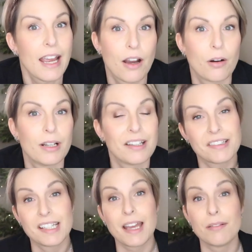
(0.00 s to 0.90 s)
now
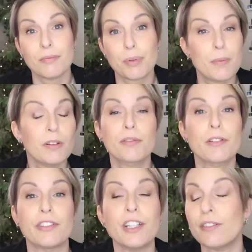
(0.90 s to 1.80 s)
is to get people's
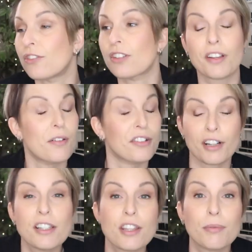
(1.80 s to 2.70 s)
reviews. Just go
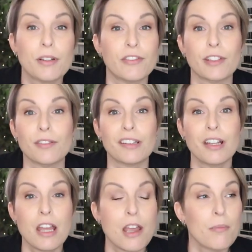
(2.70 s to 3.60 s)
straight to the reviews
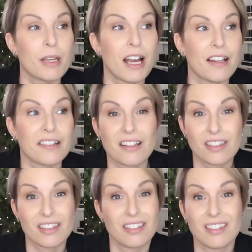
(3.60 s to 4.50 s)
because
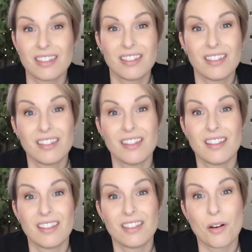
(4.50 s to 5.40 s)

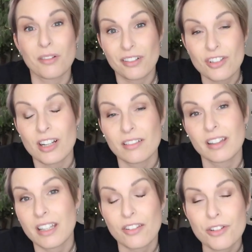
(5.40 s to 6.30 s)
those are
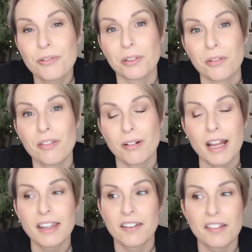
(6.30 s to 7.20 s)
generally the truth,
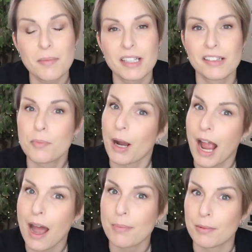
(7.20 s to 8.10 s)
right? Like if somebody's super
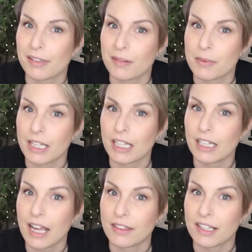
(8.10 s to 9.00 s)
happy with
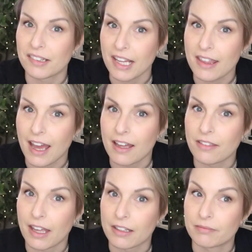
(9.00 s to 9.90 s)
something and they say
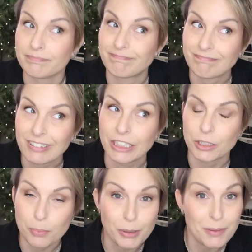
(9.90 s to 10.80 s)
that, then
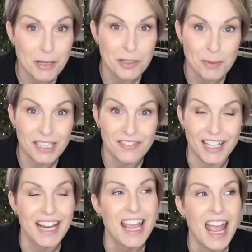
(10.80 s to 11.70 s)
you can pretty much believe
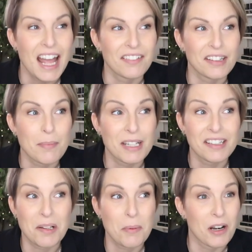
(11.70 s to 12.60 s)
it. And if
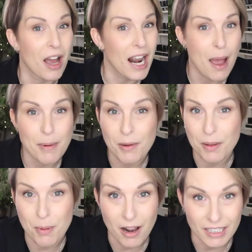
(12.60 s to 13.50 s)
somebody's super not happy with
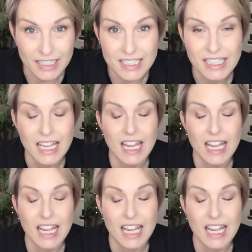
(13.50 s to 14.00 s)
a product,